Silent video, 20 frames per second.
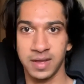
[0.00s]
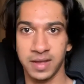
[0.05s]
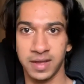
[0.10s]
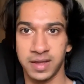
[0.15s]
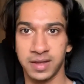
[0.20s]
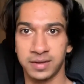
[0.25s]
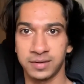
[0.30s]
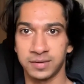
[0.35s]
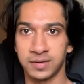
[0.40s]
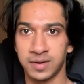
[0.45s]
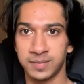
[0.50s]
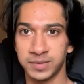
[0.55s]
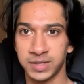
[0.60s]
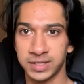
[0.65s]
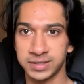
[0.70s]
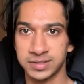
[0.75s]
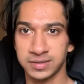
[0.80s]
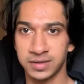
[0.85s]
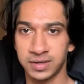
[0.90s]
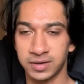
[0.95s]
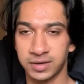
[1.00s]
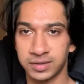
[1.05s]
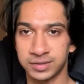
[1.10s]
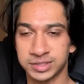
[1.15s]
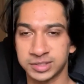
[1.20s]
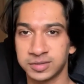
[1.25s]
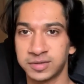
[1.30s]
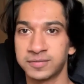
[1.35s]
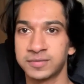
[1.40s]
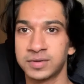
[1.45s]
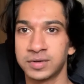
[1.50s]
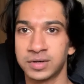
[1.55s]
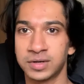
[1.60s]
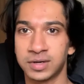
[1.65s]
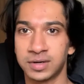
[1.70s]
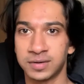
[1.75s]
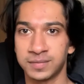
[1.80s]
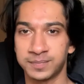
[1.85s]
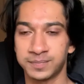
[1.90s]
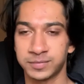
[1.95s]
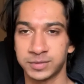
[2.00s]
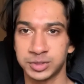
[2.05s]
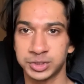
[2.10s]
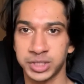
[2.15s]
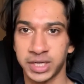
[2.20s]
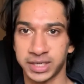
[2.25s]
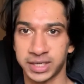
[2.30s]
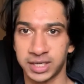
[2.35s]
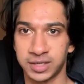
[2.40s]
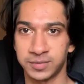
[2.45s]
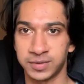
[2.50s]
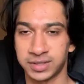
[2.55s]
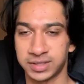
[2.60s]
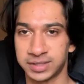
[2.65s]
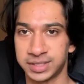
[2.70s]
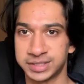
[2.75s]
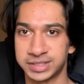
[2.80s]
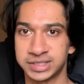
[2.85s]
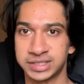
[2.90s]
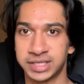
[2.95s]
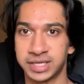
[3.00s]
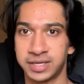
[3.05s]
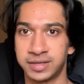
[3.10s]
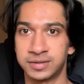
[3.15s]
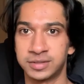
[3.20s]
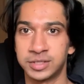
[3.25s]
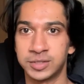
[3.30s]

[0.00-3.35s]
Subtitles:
And so if you're checking with, let's say,